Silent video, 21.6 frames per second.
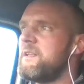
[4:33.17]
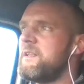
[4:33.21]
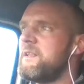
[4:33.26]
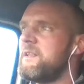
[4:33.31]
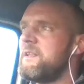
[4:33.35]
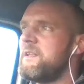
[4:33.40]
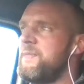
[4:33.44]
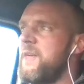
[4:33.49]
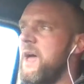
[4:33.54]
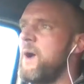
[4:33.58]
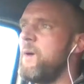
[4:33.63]

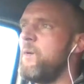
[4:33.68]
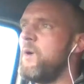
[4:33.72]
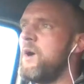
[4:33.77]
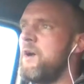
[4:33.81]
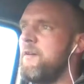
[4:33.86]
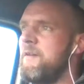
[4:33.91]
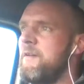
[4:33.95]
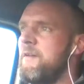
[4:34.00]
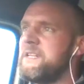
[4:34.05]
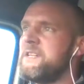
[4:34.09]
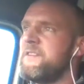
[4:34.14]
there were
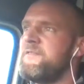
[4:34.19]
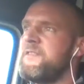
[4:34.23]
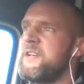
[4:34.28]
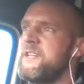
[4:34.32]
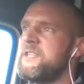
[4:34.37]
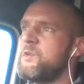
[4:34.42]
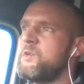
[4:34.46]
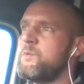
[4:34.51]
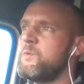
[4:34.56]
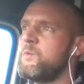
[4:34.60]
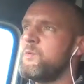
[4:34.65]

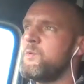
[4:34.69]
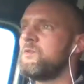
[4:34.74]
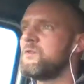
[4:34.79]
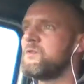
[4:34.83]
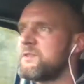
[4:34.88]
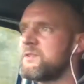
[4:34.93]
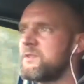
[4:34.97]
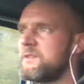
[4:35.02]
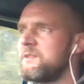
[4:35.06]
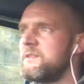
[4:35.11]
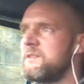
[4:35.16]

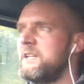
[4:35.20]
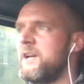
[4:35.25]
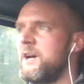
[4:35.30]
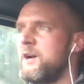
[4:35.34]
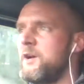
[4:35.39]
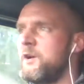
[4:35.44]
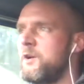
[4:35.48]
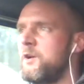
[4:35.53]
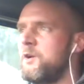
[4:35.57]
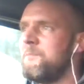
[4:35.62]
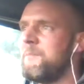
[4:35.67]
individuals, you know,
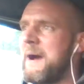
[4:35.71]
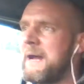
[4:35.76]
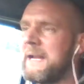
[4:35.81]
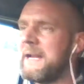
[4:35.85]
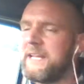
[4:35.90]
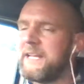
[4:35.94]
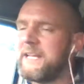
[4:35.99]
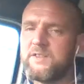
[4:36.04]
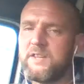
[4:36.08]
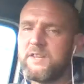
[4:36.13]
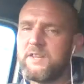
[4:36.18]
who
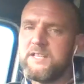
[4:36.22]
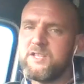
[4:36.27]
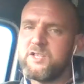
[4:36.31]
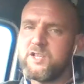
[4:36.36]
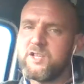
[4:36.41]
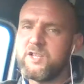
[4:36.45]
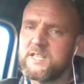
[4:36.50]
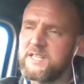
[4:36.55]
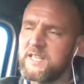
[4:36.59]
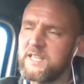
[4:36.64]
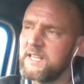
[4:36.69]
managed the
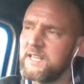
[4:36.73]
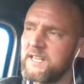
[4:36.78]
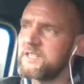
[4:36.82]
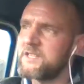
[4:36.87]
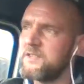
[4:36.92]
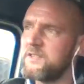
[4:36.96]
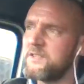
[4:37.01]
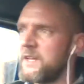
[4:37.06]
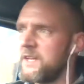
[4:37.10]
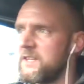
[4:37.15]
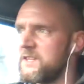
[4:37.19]
logistics
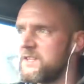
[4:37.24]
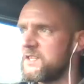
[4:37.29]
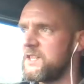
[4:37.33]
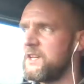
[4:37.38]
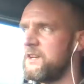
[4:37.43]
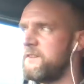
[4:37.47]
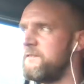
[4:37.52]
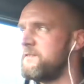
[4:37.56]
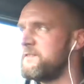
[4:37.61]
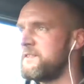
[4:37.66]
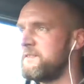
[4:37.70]
of the
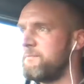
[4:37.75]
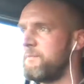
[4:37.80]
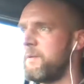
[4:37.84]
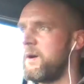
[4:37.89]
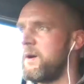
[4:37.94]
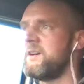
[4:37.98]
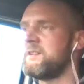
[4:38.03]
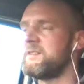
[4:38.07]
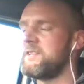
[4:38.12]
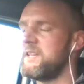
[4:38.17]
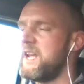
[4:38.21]
Conservative
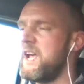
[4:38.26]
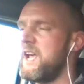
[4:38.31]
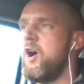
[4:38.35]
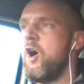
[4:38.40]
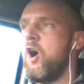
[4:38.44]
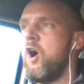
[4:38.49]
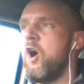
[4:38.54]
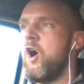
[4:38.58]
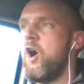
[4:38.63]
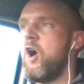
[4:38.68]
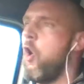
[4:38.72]
Party,
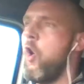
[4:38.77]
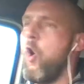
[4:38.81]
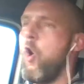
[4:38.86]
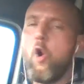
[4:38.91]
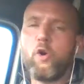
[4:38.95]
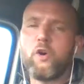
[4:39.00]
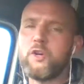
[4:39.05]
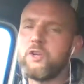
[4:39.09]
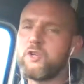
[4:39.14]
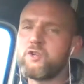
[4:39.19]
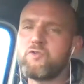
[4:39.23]

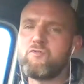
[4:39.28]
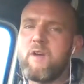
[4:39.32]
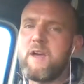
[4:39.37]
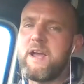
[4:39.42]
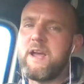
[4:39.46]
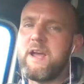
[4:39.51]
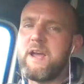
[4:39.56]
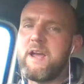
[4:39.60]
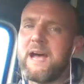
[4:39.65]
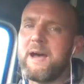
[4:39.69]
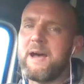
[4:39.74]

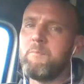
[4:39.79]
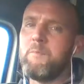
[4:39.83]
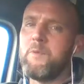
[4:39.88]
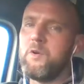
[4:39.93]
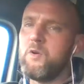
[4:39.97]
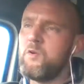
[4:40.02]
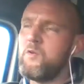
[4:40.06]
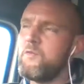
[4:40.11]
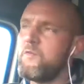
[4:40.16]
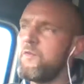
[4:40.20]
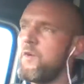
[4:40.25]
orchestrated that
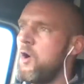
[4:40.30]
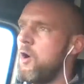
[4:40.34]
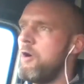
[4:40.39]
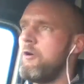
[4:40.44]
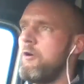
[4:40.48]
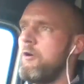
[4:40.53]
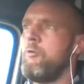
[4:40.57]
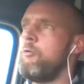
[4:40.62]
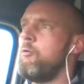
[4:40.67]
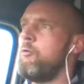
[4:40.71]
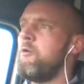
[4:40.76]
move
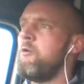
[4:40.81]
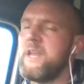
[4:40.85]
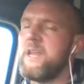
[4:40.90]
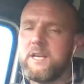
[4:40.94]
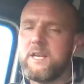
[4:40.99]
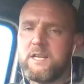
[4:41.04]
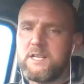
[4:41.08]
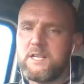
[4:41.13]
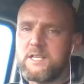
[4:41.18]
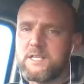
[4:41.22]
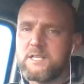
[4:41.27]

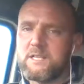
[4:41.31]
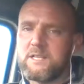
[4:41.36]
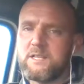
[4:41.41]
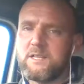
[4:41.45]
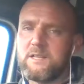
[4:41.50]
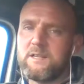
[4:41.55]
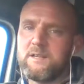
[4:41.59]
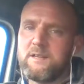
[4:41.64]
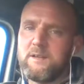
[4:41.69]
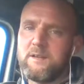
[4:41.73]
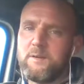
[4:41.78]
weeks
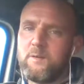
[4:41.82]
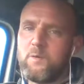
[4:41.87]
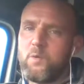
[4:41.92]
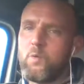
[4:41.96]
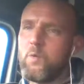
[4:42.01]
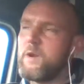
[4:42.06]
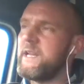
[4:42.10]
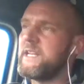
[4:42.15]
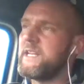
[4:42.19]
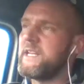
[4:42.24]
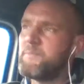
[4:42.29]

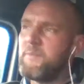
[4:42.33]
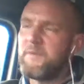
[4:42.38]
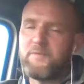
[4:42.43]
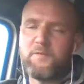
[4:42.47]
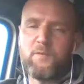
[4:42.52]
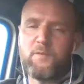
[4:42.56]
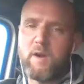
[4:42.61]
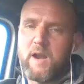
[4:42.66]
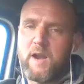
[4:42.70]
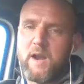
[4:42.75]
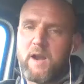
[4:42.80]

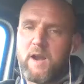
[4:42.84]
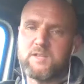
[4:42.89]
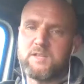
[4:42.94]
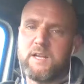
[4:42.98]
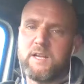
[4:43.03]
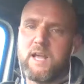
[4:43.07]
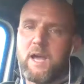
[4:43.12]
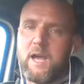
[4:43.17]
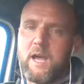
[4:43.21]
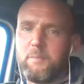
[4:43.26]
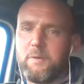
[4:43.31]
before it actually
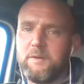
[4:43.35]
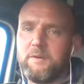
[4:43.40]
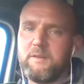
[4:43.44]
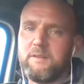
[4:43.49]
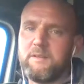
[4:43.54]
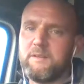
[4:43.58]
happened.